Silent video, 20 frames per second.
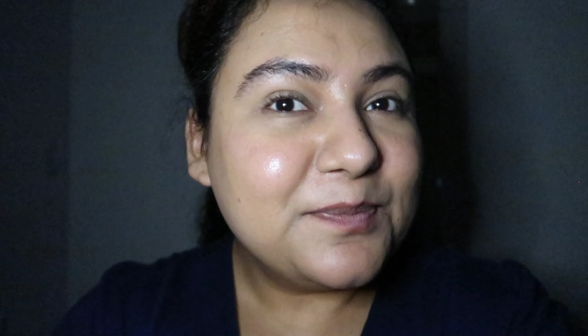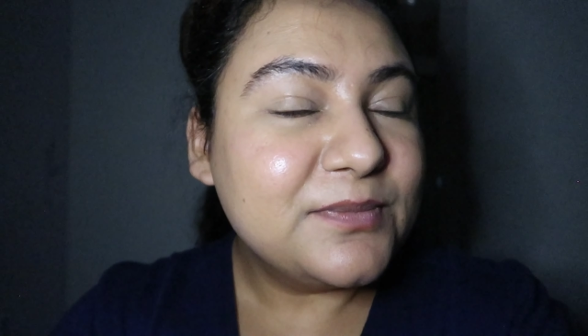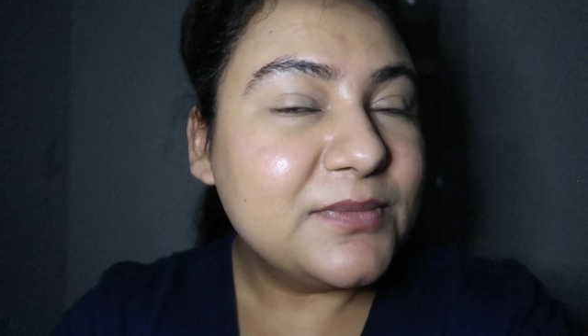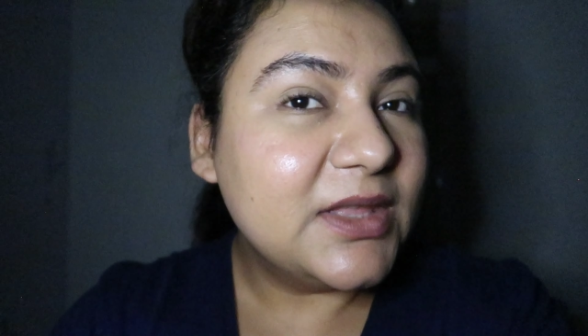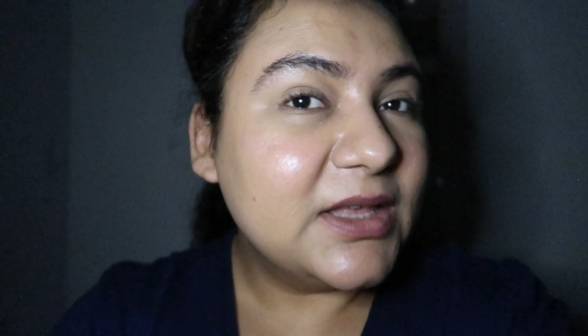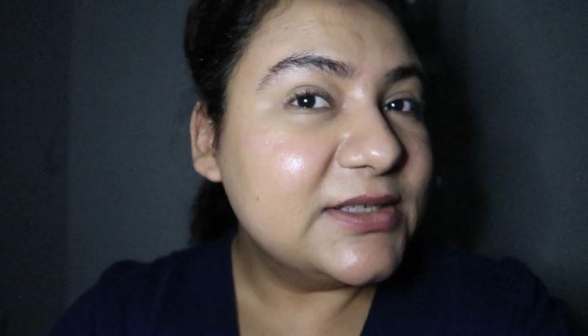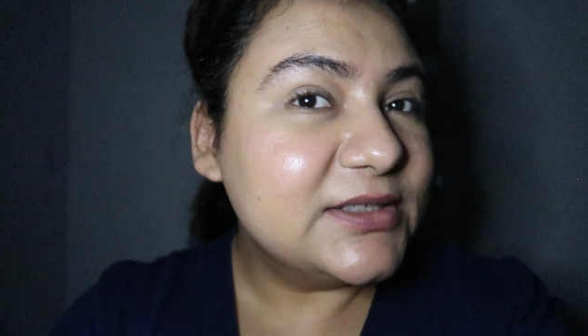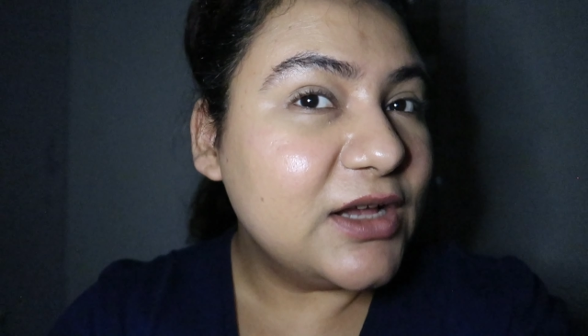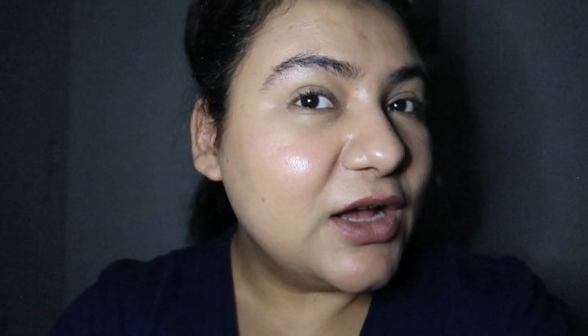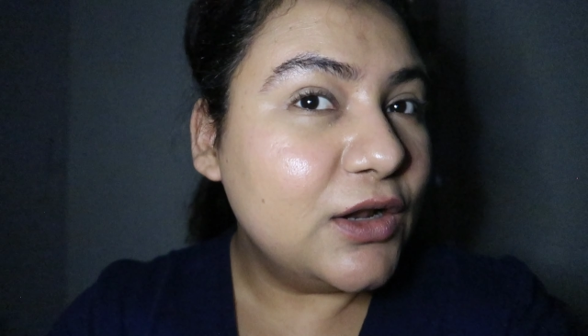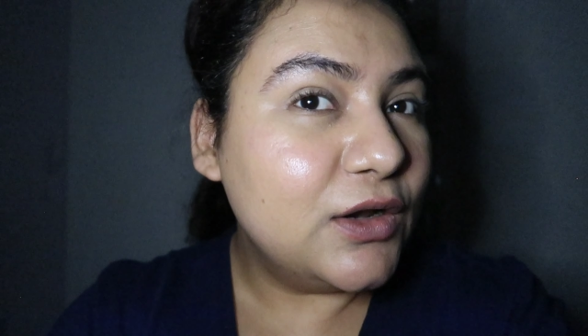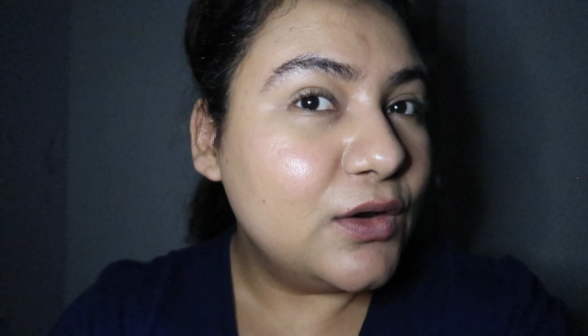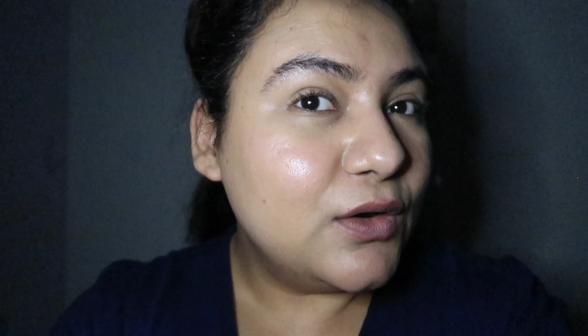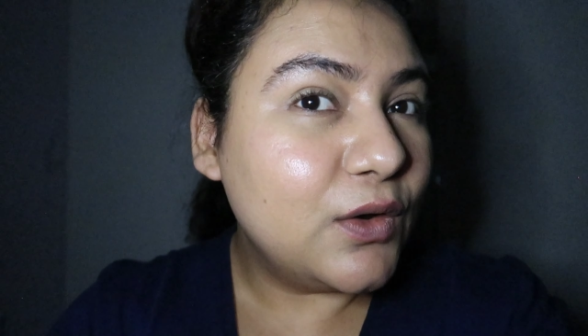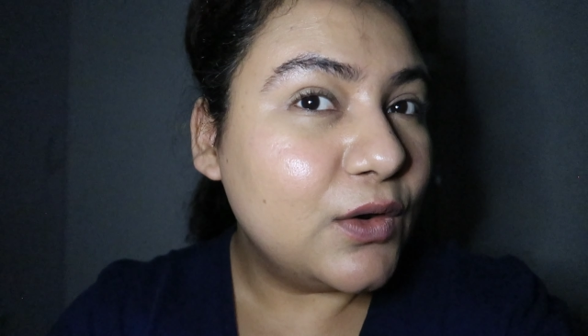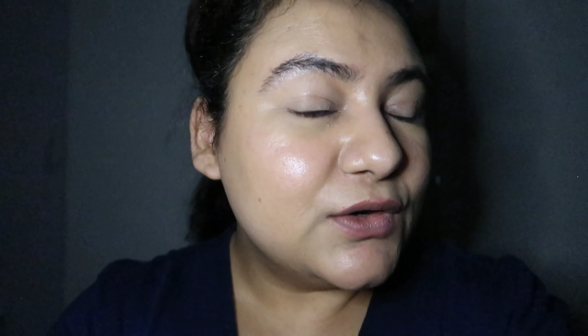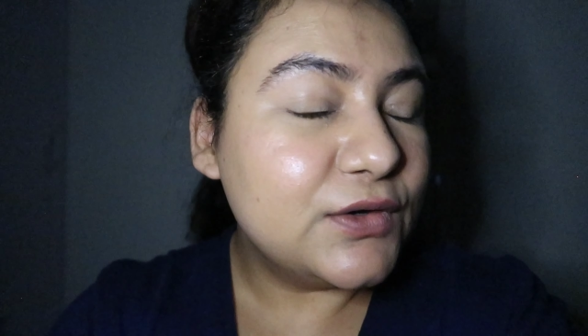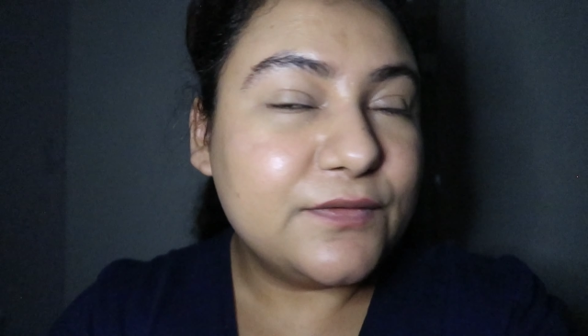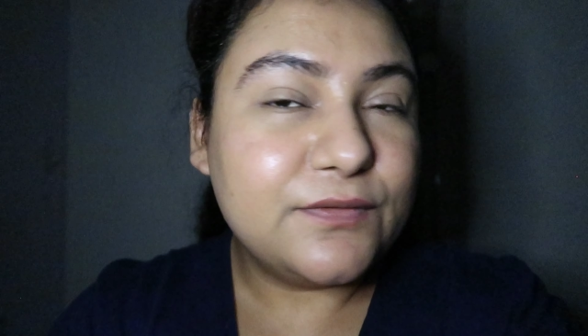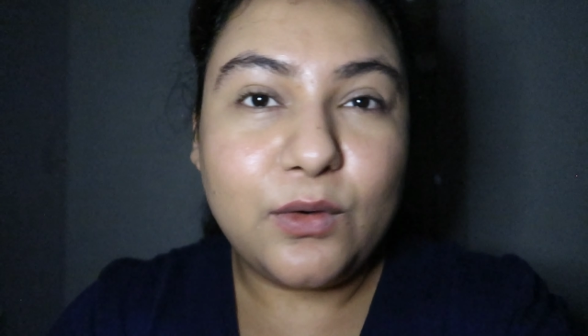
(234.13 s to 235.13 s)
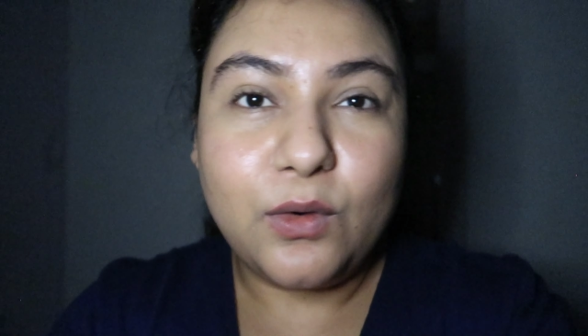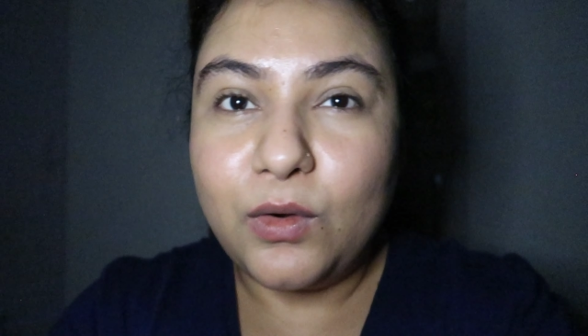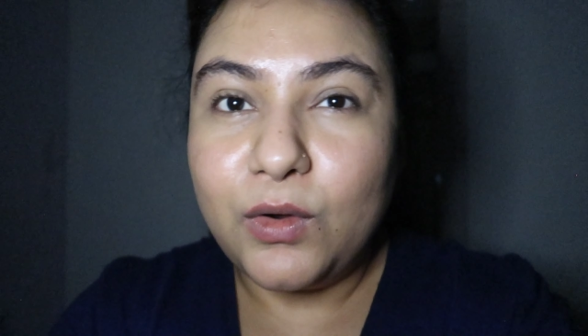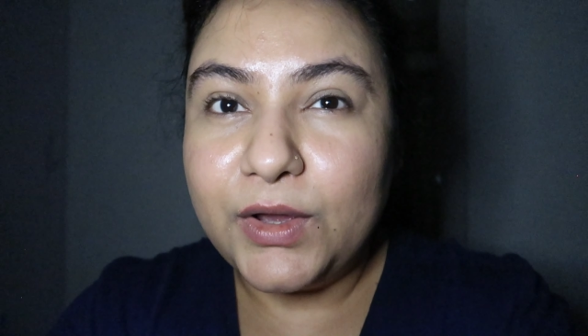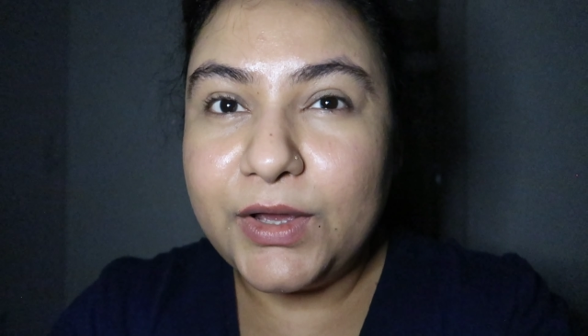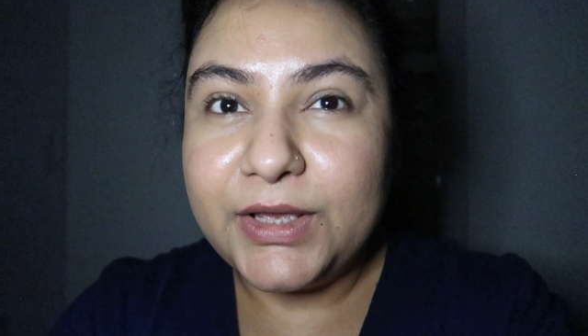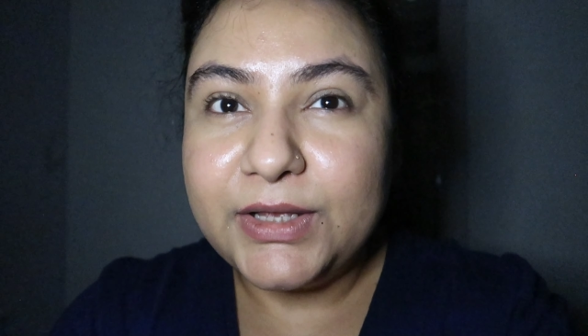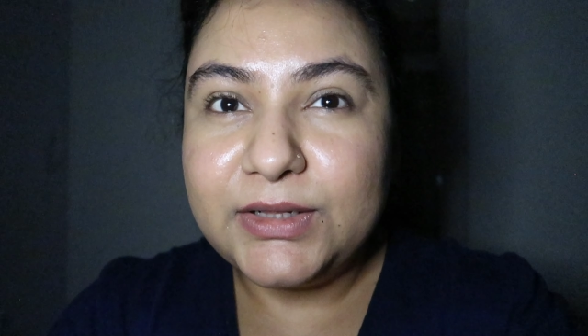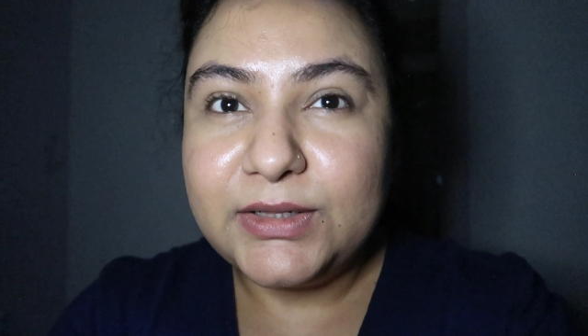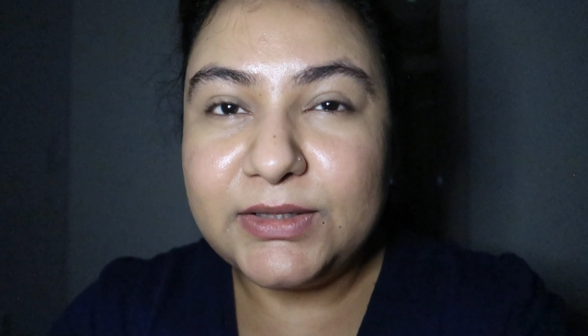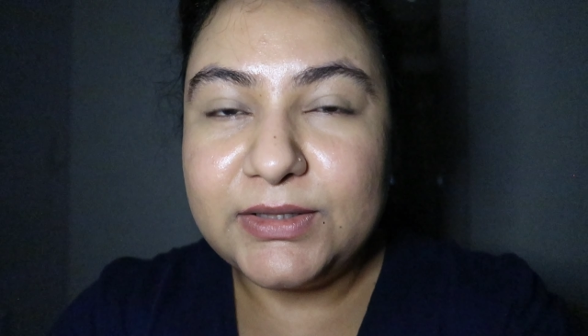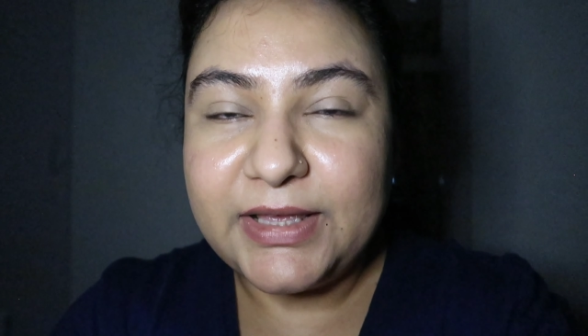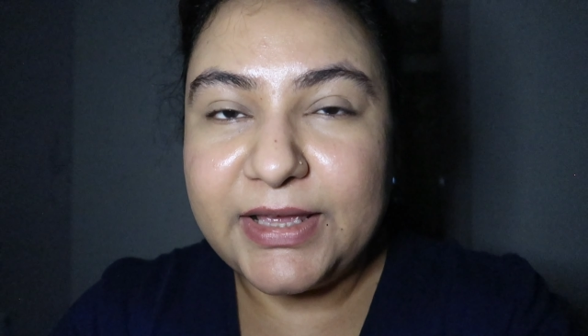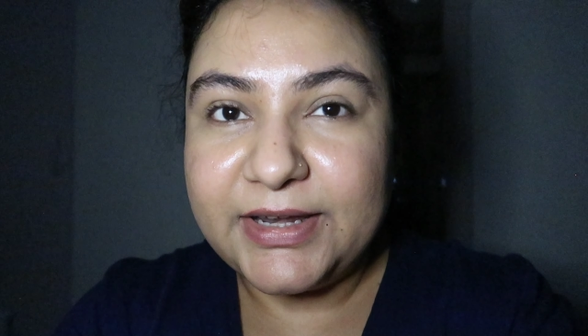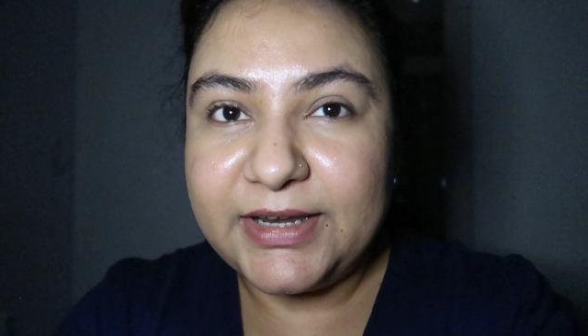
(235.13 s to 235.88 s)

There's a lot of oil.